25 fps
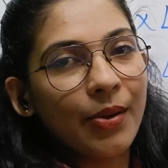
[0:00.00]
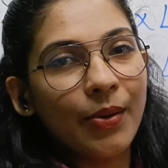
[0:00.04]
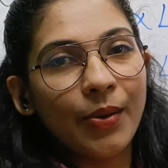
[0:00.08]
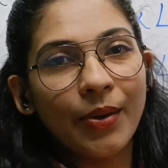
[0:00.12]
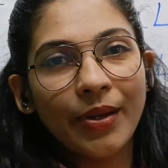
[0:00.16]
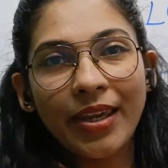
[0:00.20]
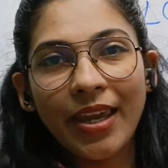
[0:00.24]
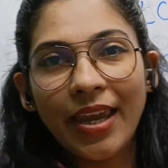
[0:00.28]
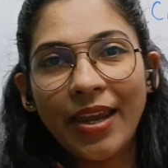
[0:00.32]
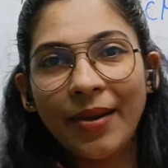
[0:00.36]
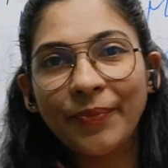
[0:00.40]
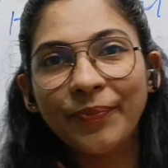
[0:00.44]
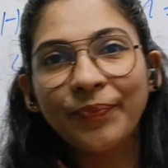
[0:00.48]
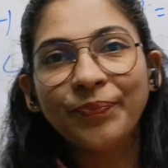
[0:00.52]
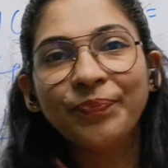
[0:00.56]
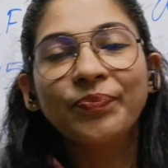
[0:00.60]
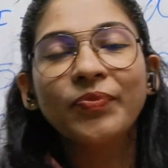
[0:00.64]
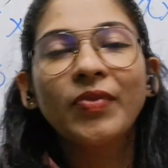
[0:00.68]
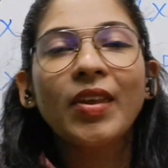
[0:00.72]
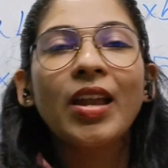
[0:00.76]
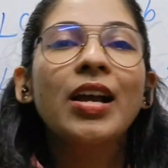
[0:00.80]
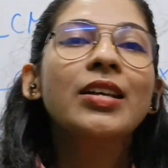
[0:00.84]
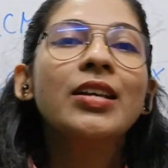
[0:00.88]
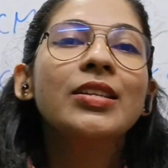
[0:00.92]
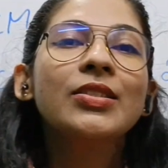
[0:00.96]

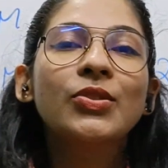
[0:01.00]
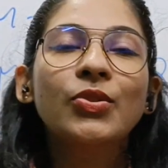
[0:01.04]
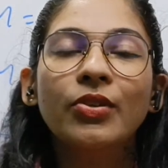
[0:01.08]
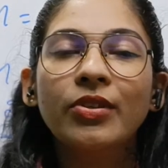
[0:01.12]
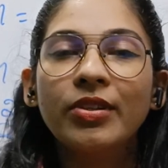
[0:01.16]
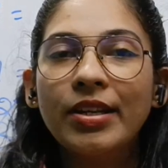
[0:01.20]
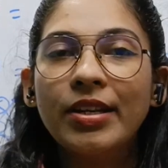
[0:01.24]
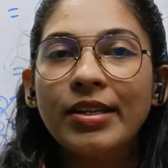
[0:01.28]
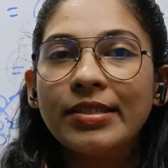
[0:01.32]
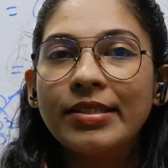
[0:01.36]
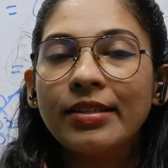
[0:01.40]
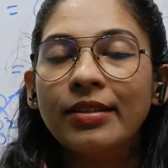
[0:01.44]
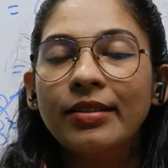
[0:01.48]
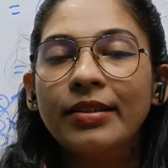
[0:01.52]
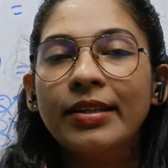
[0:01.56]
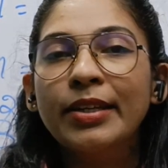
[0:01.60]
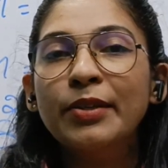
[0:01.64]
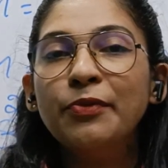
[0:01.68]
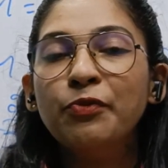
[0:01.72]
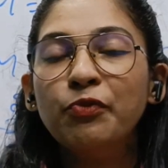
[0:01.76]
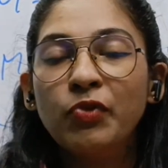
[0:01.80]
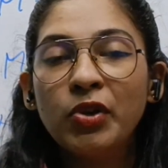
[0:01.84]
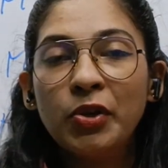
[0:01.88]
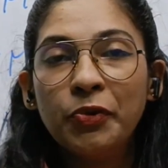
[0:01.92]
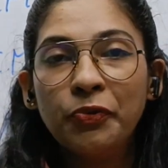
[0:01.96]
Okay. So dear
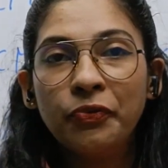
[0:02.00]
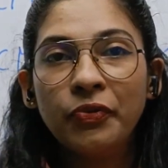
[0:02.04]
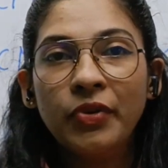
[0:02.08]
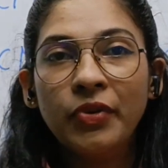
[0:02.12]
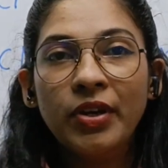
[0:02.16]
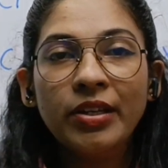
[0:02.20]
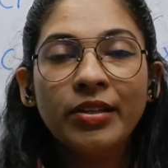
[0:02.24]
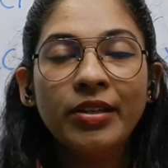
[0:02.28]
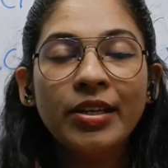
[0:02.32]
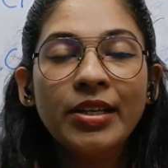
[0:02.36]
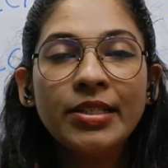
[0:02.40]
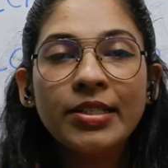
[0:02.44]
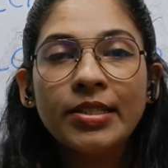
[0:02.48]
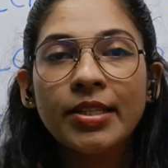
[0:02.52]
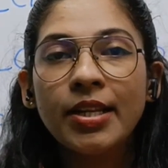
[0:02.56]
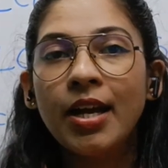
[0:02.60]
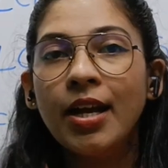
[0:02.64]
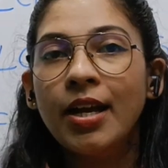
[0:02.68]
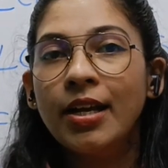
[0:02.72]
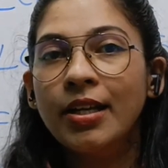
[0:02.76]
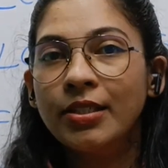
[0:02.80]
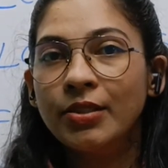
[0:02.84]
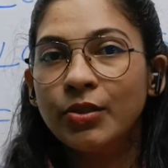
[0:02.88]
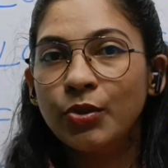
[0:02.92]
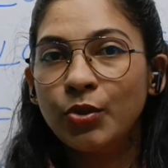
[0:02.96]
children, we finished
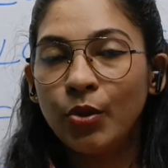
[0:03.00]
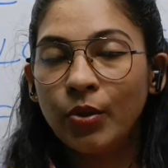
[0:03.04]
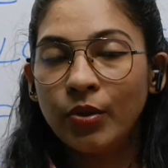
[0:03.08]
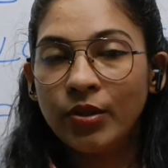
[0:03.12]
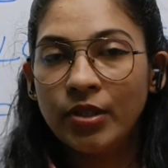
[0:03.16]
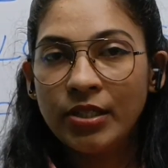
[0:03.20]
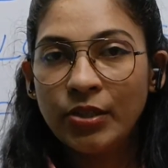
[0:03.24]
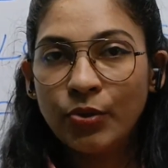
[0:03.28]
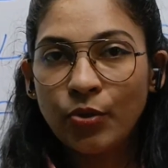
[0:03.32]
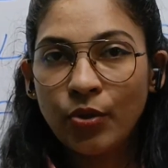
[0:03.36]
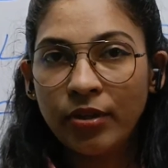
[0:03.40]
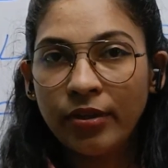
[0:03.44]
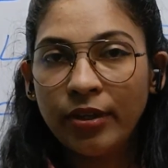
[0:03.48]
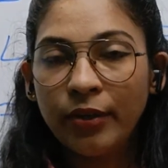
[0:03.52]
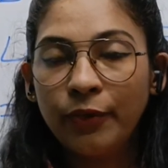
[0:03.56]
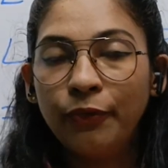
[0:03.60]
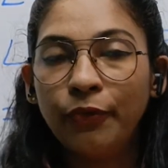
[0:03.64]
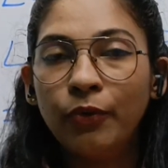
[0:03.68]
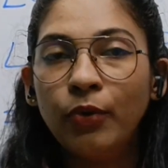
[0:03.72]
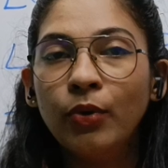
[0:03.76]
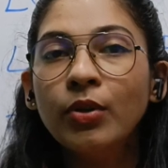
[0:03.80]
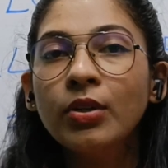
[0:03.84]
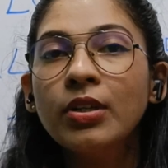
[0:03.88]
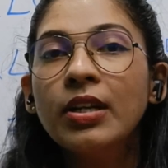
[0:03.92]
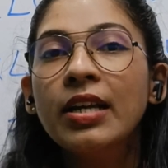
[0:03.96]

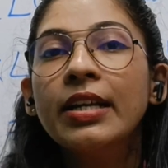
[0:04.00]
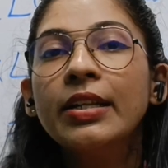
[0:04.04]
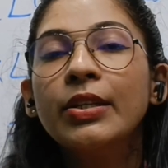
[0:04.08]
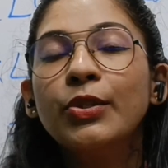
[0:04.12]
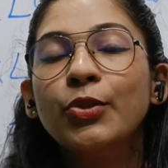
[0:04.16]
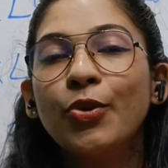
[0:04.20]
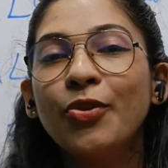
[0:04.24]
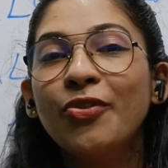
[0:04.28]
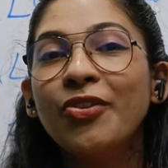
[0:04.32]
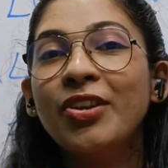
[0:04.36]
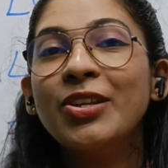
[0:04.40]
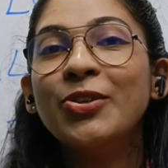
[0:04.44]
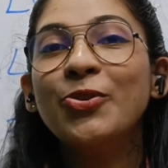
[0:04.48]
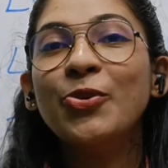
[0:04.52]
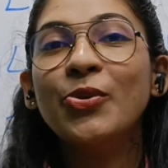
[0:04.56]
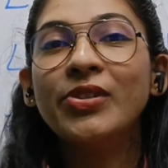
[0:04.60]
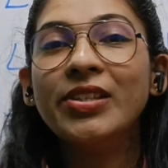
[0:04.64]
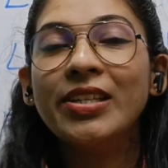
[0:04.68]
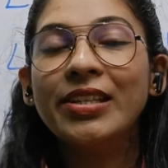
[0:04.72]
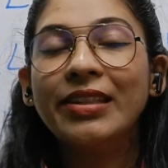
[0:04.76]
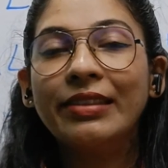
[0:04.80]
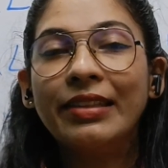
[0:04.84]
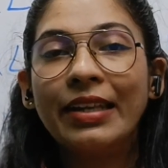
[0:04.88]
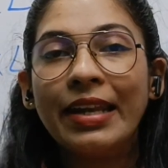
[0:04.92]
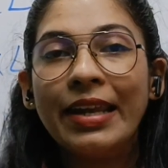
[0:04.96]
2024,
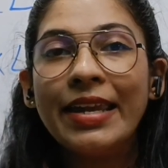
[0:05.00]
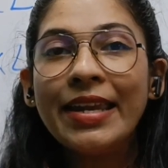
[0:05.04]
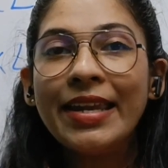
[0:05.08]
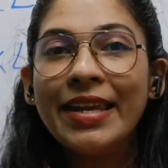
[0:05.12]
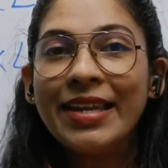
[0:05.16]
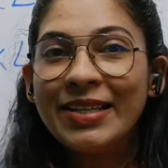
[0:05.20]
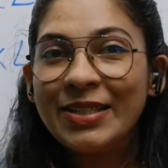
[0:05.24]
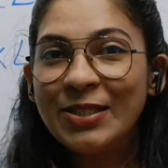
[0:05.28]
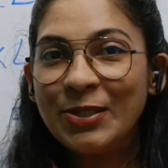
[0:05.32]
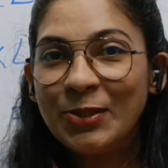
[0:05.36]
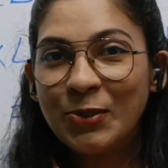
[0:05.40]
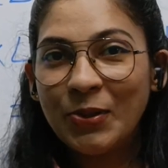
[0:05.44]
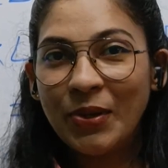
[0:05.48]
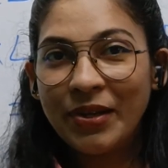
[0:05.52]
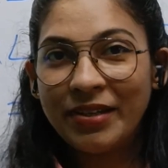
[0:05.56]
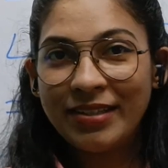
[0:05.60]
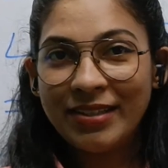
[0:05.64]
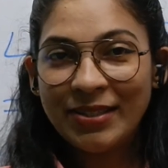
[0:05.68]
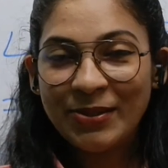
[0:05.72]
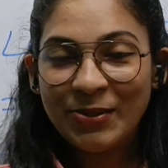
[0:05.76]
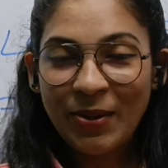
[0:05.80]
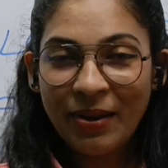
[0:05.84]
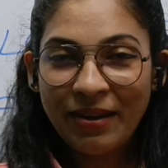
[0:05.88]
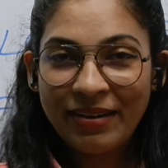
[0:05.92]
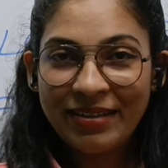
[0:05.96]
2023,
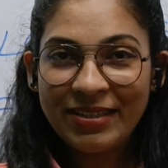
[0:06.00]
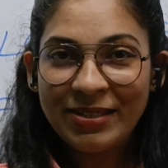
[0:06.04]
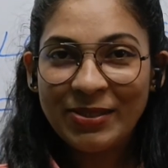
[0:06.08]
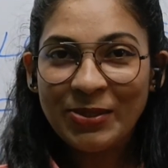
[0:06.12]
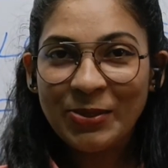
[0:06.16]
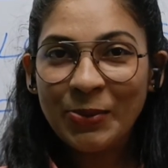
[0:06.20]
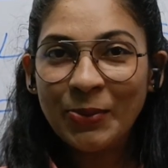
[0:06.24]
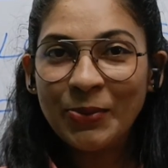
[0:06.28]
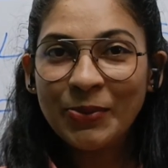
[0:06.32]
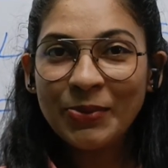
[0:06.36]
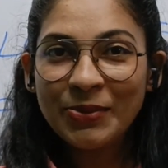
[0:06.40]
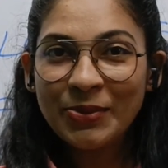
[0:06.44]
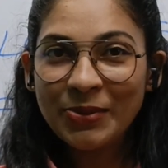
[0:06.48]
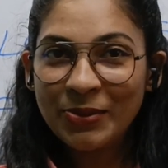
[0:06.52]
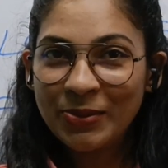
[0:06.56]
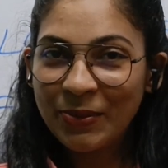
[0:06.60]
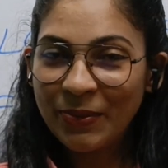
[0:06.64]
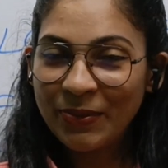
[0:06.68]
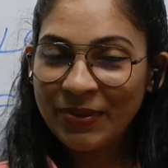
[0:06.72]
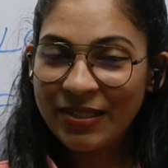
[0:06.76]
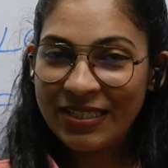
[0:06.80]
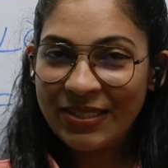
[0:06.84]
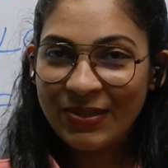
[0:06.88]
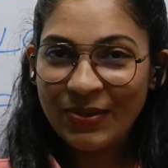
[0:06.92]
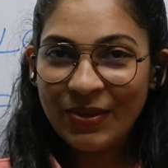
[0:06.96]
2022,
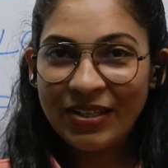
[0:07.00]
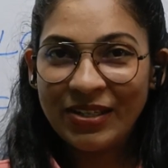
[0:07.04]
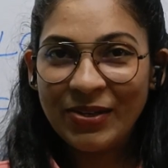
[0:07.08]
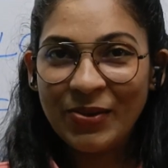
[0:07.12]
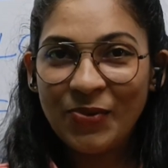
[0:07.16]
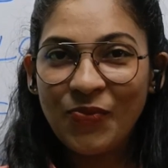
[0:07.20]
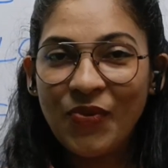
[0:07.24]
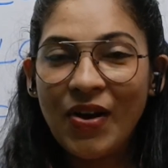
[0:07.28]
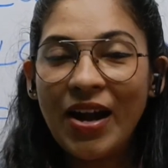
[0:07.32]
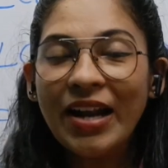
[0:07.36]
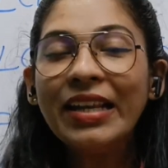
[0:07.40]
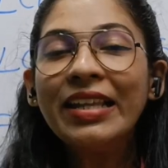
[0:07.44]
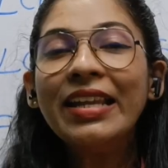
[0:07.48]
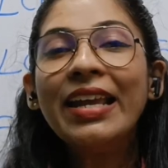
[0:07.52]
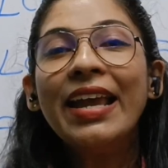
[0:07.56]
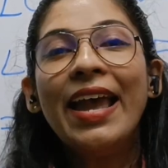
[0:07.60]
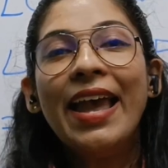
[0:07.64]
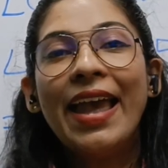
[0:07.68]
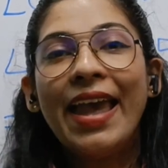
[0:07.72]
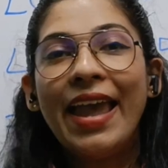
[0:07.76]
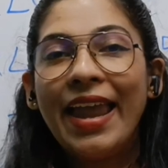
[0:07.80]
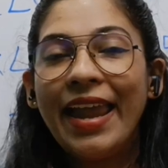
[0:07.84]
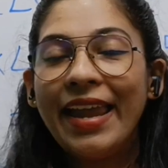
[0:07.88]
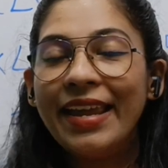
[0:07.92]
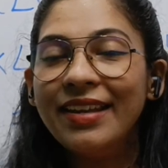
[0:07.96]
2021
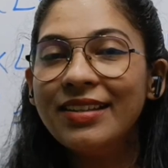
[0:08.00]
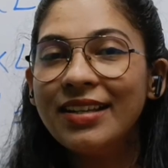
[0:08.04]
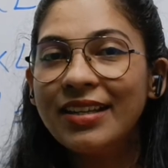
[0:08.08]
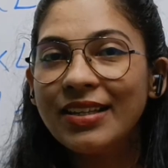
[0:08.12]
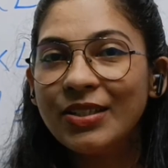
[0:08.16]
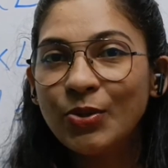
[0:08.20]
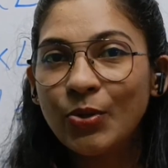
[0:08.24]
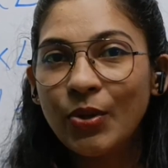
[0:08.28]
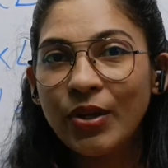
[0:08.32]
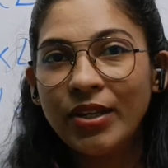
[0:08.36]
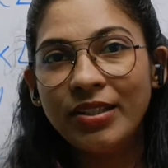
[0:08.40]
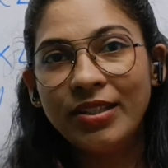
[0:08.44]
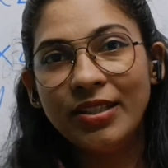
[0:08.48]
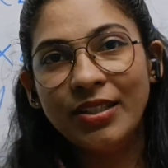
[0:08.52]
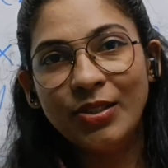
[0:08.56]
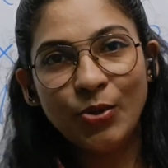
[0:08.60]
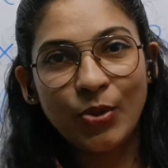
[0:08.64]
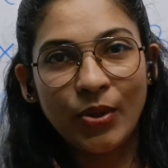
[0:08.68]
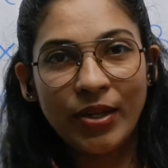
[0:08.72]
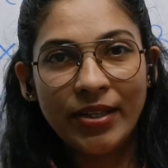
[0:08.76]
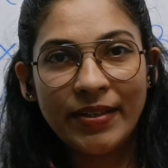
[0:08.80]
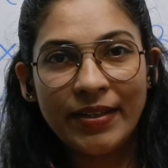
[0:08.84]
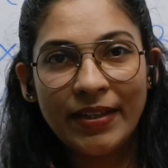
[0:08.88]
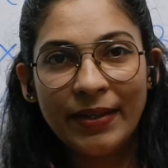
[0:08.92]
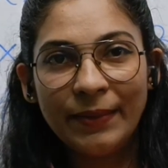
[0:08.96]
and
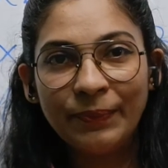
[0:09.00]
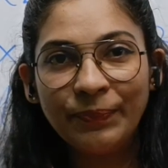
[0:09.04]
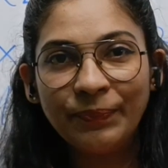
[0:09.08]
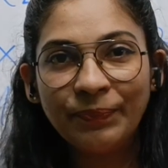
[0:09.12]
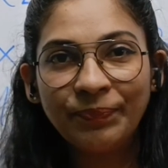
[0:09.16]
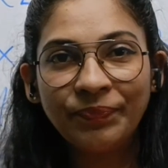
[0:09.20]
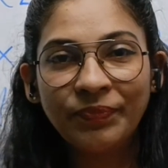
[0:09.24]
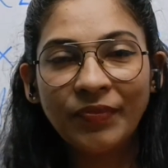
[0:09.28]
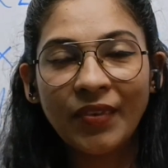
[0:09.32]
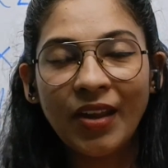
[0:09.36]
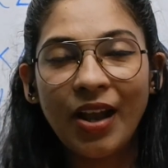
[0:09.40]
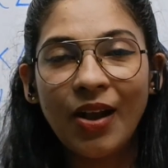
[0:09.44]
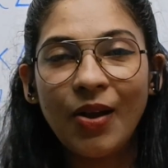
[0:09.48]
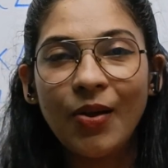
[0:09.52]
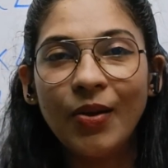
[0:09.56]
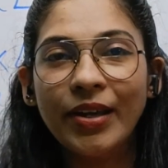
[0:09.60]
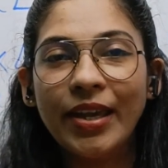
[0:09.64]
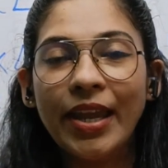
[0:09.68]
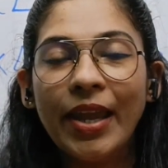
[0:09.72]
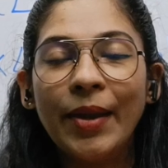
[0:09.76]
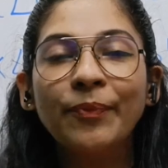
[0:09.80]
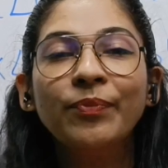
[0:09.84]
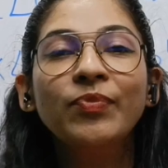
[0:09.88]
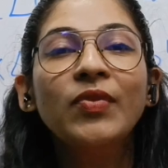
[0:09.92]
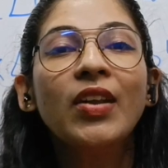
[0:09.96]
2020.
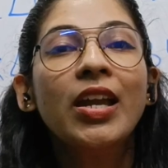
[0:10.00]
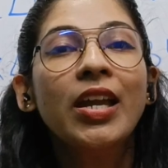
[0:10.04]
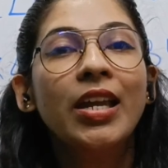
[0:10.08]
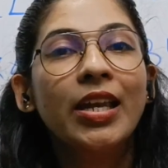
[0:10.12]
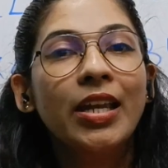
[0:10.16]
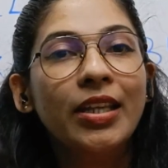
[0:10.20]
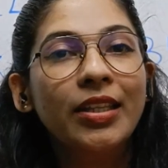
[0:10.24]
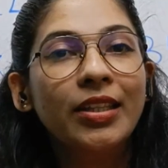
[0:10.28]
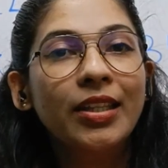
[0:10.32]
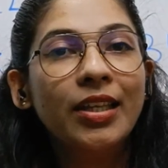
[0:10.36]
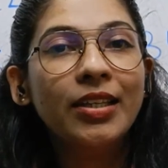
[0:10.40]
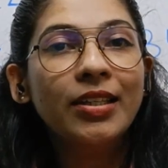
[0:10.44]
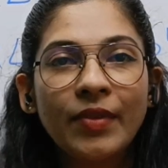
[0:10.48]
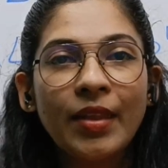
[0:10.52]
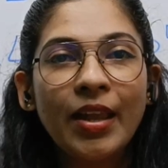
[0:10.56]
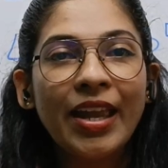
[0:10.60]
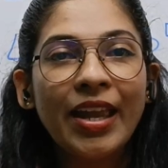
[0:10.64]
Okay. In